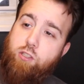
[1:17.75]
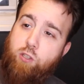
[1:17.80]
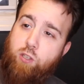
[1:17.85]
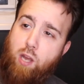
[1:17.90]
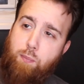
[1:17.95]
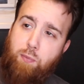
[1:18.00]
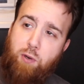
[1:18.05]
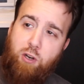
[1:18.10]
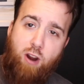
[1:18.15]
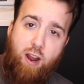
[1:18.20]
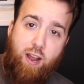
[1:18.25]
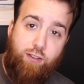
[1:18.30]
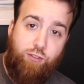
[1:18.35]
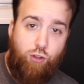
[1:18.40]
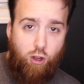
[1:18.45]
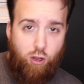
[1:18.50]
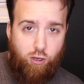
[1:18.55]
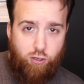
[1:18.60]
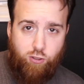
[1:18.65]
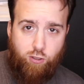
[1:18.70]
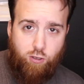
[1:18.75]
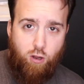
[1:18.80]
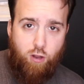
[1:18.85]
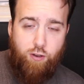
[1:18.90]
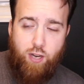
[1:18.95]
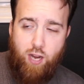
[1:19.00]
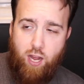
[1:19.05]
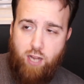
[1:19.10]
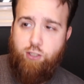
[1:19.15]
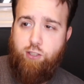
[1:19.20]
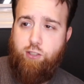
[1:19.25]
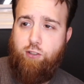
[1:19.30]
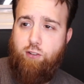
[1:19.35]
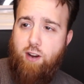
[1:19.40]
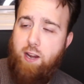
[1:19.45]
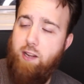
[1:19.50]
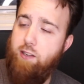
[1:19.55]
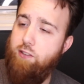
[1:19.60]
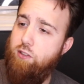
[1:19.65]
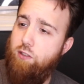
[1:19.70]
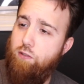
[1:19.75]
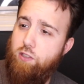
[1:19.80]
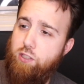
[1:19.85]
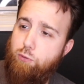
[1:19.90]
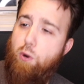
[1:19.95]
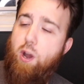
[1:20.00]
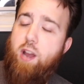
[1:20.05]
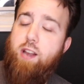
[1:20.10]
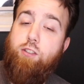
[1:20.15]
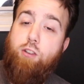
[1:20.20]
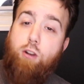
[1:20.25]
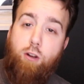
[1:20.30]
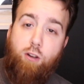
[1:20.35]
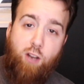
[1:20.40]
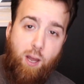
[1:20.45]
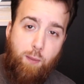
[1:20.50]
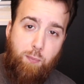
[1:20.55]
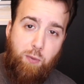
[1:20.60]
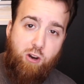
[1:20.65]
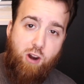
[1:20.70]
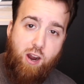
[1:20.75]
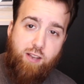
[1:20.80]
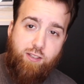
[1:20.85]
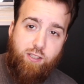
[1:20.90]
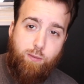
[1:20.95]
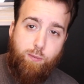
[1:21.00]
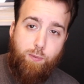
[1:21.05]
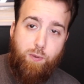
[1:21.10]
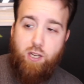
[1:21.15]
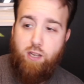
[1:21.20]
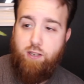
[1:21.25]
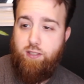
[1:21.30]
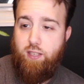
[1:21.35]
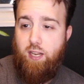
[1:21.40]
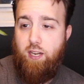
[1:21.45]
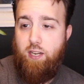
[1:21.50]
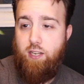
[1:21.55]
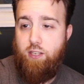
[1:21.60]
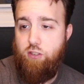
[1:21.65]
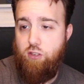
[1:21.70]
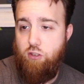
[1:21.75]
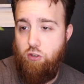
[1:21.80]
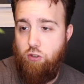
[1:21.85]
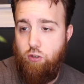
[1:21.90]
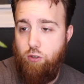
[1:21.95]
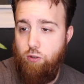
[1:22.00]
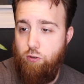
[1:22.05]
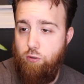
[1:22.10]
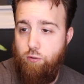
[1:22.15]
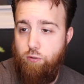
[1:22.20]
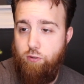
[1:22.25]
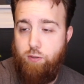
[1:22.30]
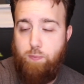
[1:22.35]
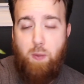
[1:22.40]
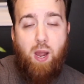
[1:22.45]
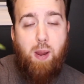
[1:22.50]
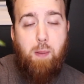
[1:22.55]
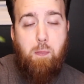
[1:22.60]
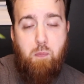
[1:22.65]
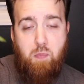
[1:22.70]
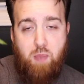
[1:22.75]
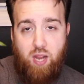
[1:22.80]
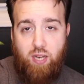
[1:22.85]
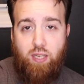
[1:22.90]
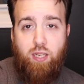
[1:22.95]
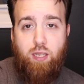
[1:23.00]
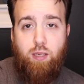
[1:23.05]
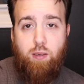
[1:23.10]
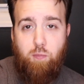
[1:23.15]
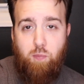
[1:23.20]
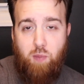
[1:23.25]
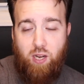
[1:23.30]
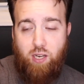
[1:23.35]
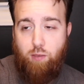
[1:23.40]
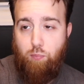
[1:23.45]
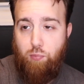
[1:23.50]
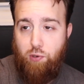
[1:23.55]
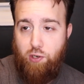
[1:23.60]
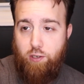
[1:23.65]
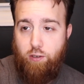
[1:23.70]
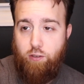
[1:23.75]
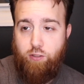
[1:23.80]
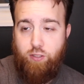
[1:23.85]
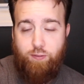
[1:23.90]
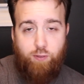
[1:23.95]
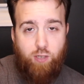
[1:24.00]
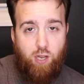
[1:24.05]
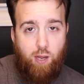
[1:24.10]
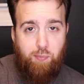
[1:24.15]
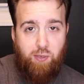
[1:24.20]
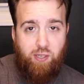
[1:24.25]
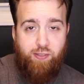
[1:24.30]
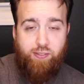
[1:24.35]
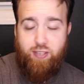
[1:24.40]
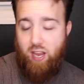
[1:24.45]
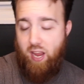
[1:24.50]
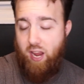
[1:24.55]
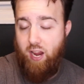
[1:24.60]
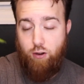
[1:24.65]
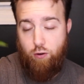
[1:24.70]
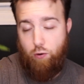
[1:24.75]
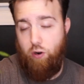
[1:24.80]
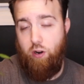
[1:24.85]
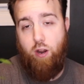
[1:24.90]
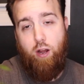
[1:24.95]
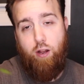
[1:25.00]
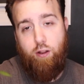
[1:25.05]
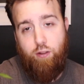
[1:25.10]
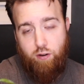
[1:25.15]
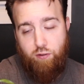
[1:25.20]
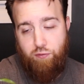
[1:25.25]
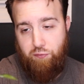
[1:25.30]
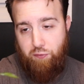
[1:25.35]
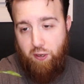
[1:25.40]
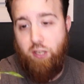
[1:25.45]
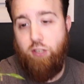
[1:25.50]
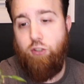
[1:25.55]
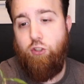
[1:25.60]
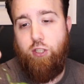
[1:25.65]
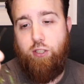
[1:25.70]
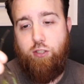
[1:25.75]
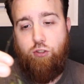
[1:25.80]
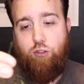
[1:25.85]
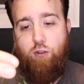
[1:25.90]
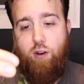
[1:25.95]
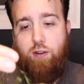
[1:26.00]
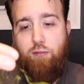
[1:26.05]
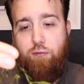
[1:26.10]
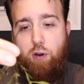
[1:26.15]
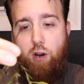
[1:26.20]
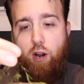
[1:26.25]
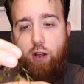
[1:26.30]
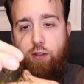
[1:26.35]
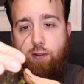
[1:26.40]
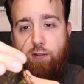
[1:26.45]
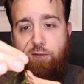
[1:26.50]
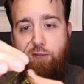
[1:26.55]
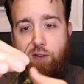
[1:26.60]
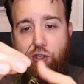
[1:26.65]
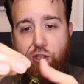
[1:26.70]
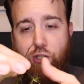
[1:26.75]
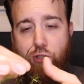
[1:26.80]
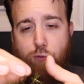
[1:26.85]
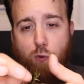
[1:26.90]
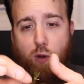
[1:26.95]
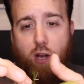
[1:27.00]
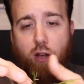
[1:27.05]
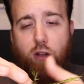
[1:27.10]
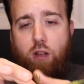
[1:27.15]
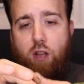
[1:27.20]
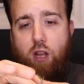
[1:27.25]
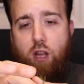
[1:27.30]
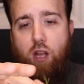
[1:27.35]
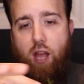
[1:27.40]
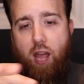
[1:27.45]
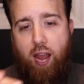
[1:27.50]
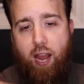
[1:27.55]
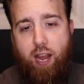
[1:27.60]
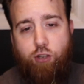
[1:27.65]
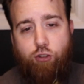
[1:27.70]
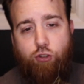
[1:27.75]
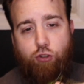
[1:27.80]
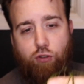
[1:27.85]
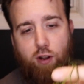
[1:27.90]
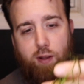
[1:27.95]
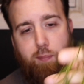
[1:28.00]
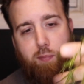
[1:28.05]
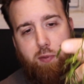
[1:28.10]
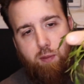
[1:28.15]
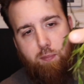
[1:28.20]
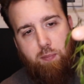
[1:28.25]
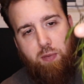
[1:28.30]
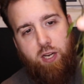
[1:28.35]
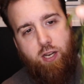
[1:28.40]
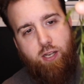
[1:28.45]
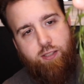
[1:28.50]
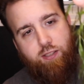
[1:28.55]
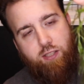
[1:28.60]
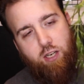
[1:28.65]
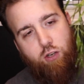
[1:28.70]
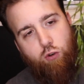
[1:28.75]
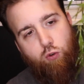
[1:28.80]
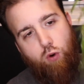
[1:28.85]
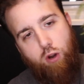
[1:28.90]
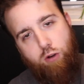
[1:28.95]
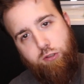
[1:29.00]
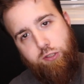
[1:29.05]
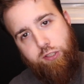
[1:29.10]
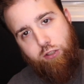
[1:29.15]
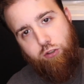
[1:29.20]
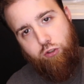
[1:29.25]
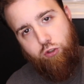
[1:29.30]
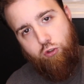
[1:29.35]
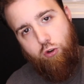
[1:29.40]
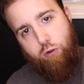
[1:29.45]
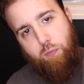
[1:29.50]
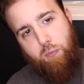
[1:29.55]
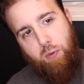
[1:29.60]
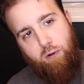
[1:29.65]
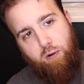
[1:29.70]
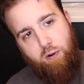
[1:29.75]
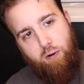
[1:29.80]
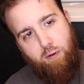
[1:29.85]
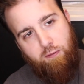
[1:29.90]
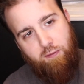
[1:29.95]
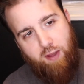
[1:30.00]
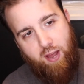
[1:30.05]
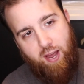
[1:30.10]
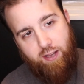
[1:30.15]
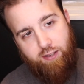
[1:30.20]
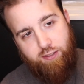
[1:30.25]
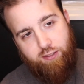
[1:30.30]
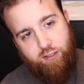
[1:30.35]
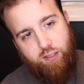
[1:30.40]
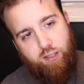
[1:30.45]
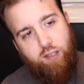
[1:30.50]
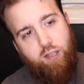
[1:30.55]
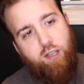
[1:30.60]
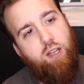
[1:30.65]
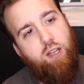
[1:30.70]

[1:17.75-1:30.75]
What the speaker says: So guppy grass, also called non-just grass. The reason why it's called guppy grass is because it is used by many breeders of guppies and or other fish. It's great for other fish as well, and shrimp, because it grows super fast.